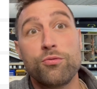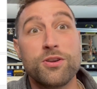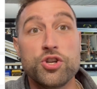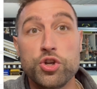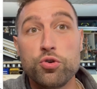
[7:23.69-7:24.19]
to
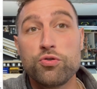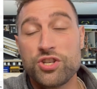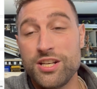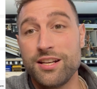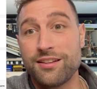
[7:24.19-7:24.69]
a new
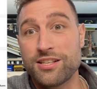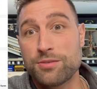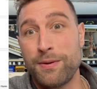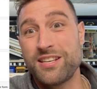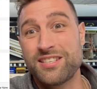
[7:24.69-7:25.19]
sheet that's
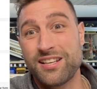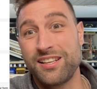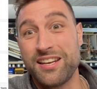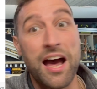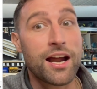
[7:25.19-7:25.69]

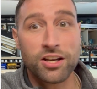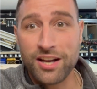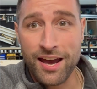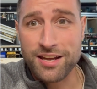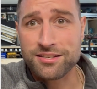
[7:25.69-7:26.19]
basically not going
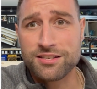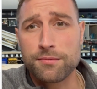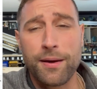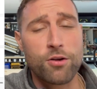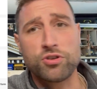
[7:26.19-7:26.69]
to ask us
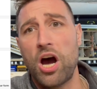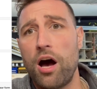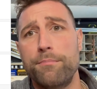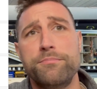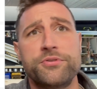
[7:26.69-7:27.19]
about
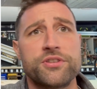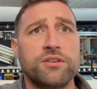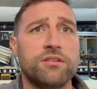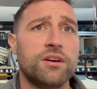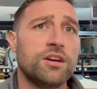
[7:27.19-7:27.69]
tubs
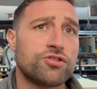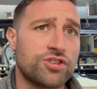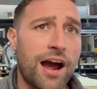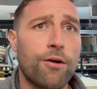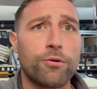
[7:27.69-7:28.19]
and
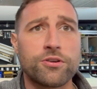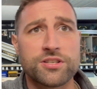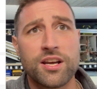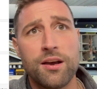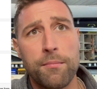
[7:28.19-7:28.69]
showers,